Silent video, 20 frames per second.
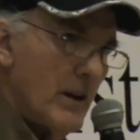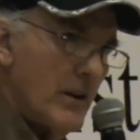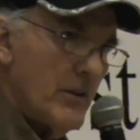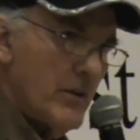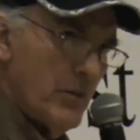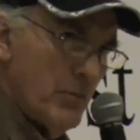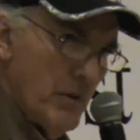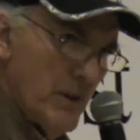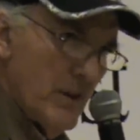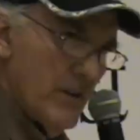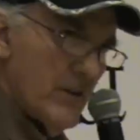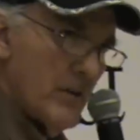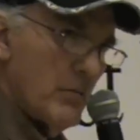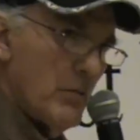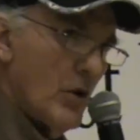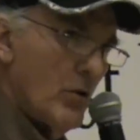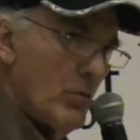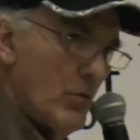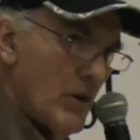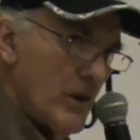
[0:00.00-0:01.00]
and speaks
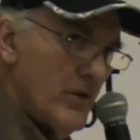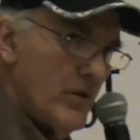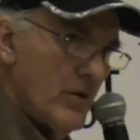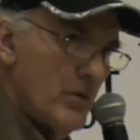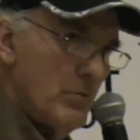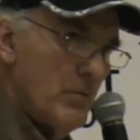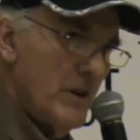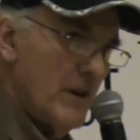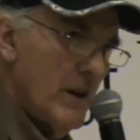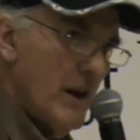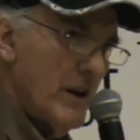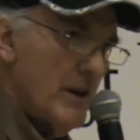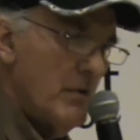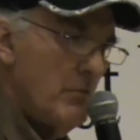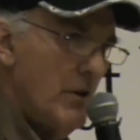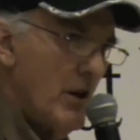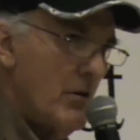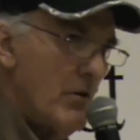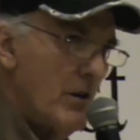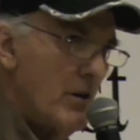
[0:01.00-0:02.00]
about what should be done
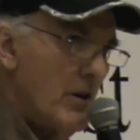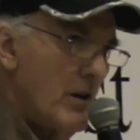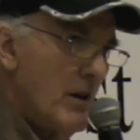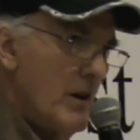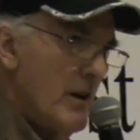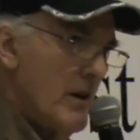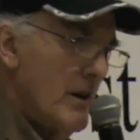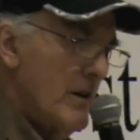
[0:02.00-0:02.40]
about it,